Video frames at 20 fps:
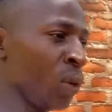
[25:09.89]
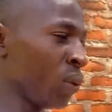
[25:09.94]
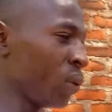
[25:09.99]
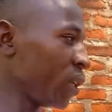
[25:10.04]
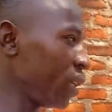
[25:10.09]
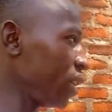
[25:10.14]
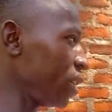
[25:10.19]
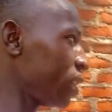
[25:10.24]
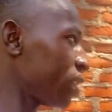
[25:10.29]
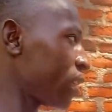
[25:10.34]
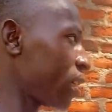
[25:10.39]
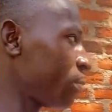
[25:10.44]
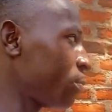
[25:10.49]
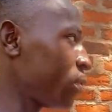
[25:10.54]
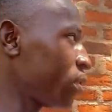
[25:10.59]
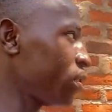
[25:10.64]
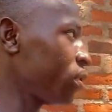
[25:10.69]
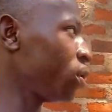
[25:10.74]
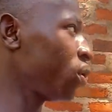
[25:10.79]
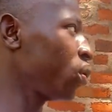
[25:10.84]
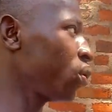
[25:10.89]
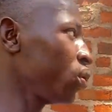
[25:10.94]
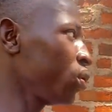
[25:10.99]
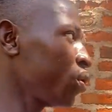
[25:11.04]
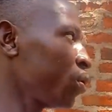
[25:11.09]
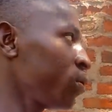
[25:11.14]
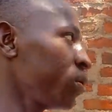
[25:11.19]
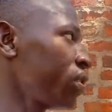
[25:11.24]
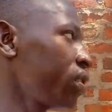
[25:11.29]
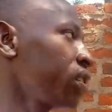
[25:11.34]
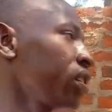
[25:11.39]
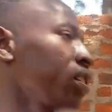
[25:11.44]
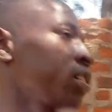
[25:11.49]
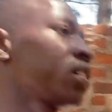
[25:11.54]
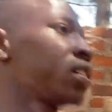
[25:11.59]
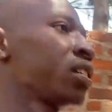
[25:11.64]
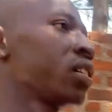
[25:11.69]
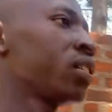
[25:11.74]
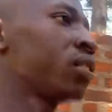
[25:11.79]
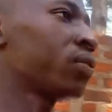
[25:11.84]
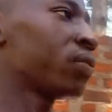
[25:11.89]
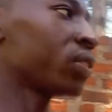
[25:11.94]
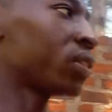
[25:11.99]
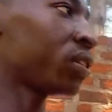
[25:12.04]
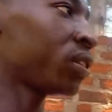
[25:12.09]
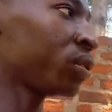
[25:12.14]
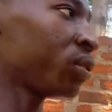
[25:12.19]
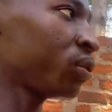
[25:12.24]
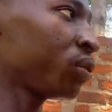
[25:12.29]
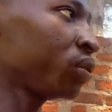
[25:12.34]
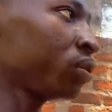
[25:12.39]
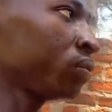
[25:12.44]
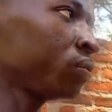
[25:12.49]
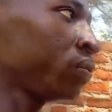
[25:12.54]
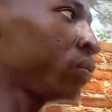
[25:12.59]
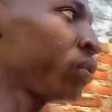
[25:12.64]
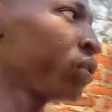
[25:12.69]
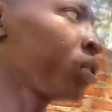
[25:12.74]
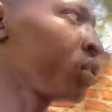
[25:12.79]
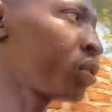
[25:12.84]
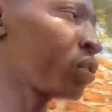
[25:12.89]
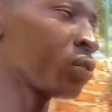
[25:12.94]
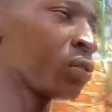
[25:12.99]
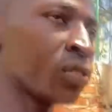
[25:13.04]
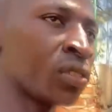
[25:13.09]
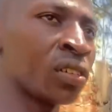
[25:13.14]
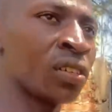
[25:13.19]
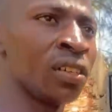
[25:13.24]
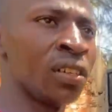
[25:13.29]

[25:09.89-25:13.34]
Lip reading: We need somebody who should take care of our home for sure.